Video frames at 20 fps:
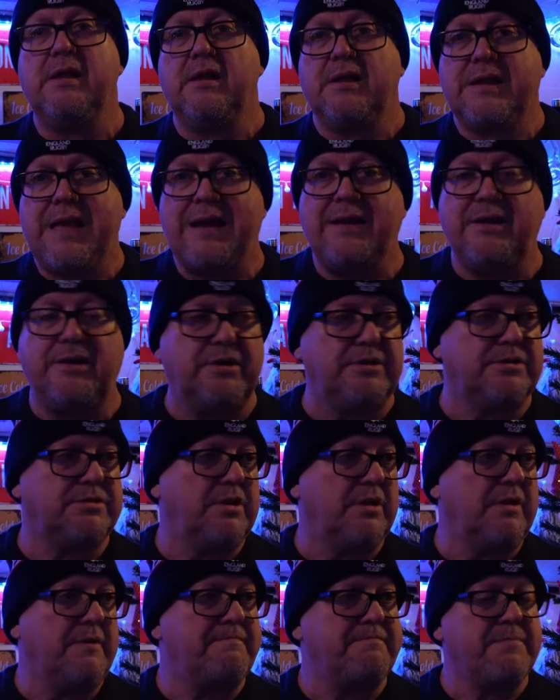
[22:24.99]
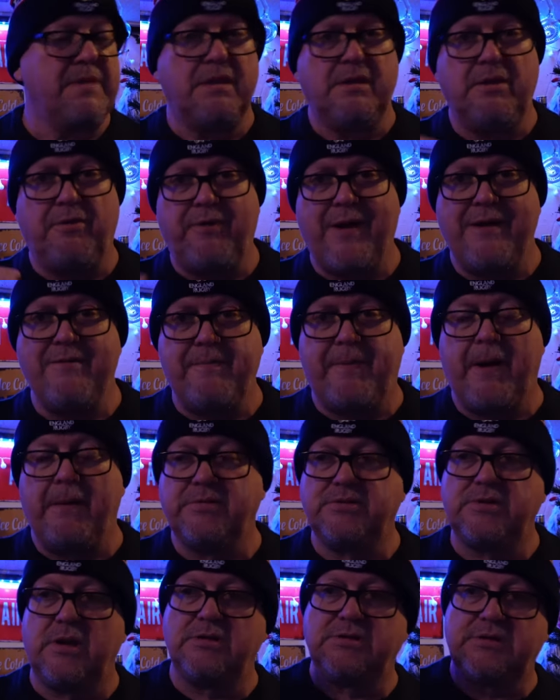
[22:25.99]
Calendars, your favourite pop
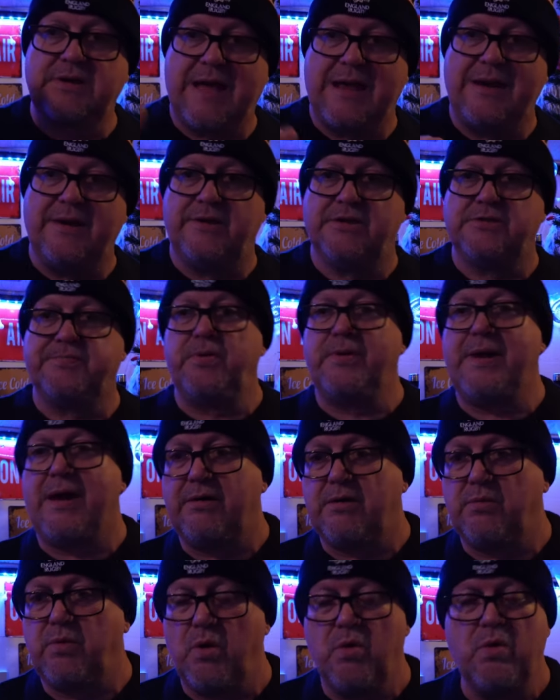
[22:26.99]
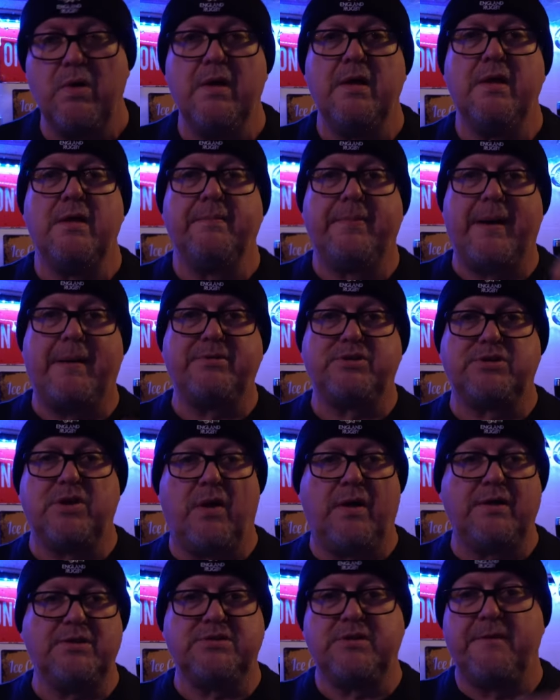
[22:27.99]
stars, calendars, put out on the wall. Pub
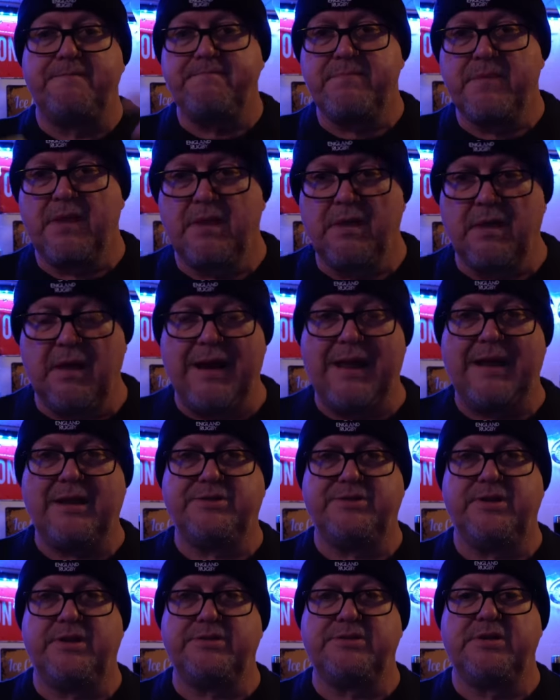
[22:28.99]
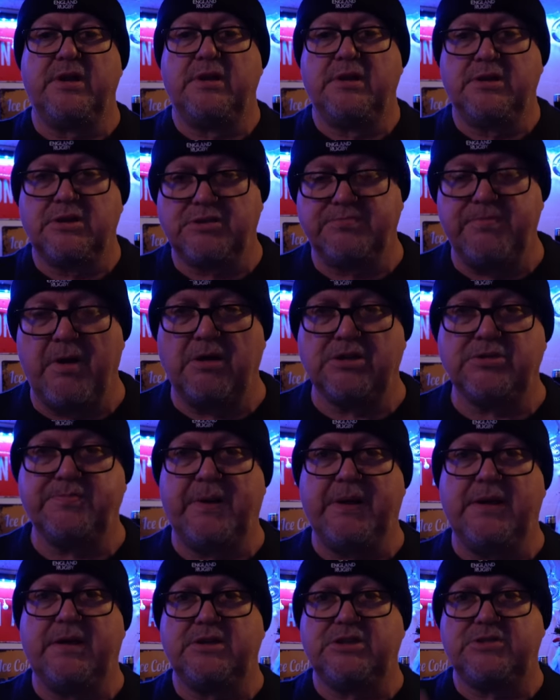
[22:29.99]
signs, Alexas, smart
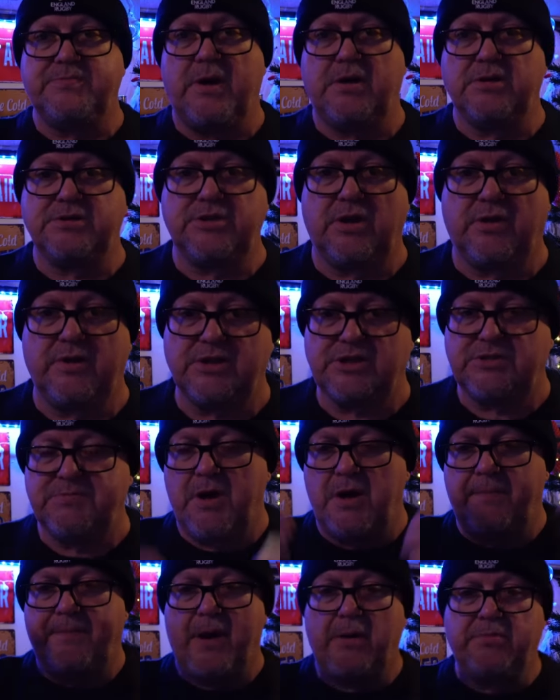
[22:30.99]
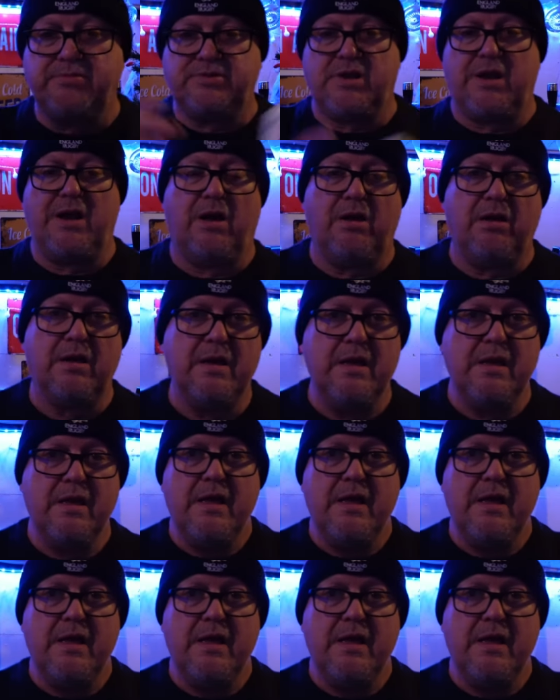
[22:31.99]
speakers, smart sockets, smart bulbs, a lot.